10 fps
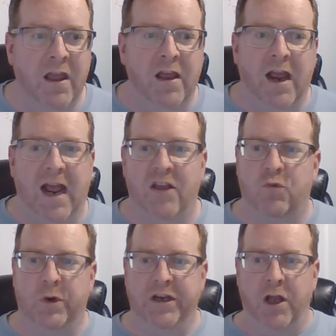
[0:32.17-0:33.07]

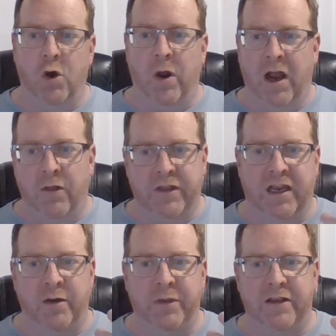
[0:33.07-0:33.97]
as we know how the
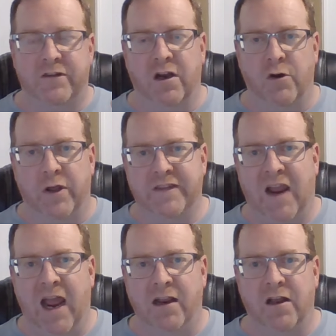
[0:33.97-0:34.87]
enemy is going to
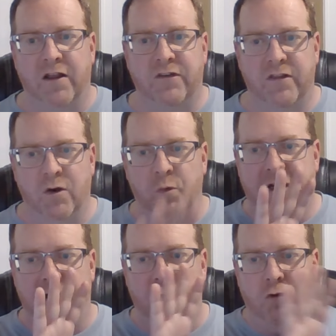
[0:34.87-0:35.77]
attack us, then we
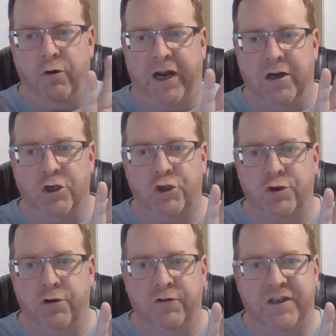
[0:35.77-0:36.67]
can create a
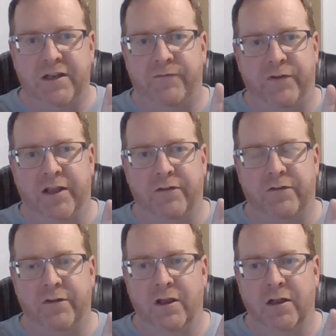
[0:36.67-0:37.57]
sure
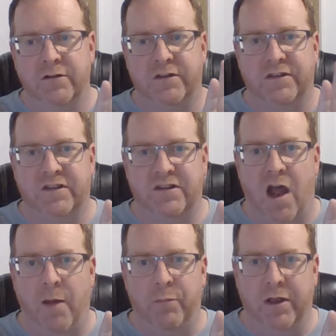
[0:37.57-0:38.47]
defense to
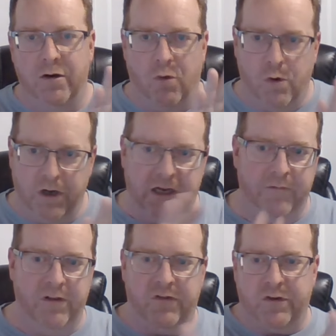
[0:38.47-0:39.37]
stop it, or to
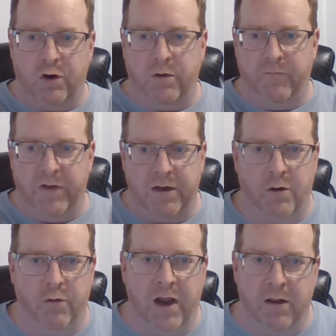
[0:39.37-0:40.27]
even circumvent
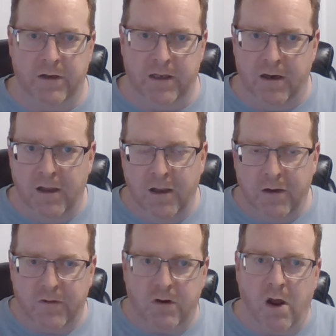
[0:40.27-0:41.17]
around it
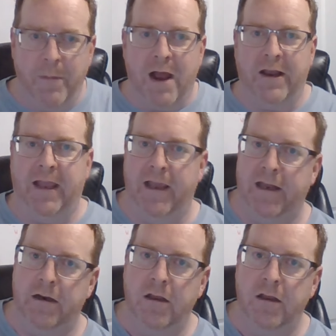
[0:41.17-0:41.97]
to come out ahead.